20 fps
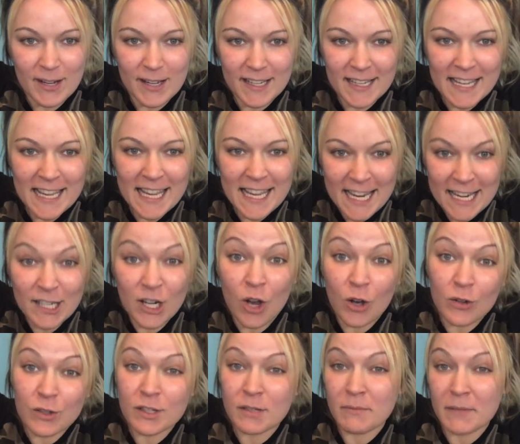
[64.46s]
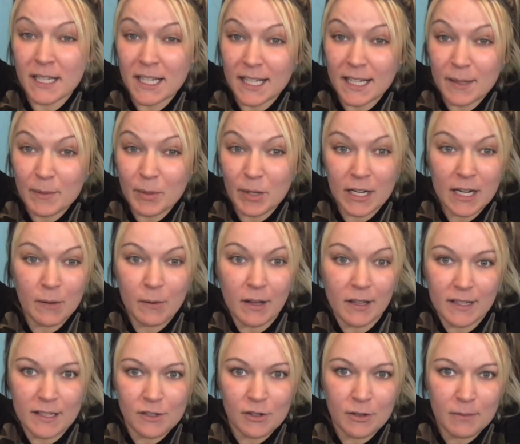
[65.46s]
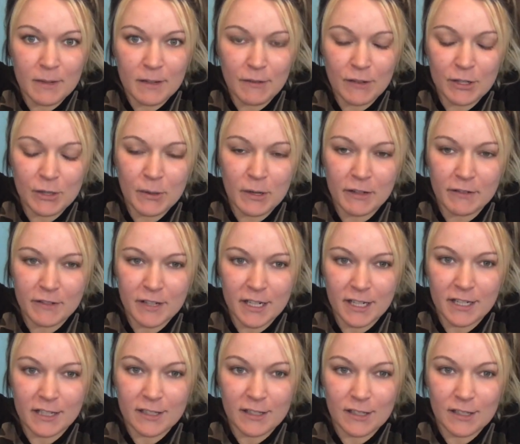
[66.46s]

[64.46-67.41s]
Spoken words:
he knows me pretty well. He's known me for 12 years.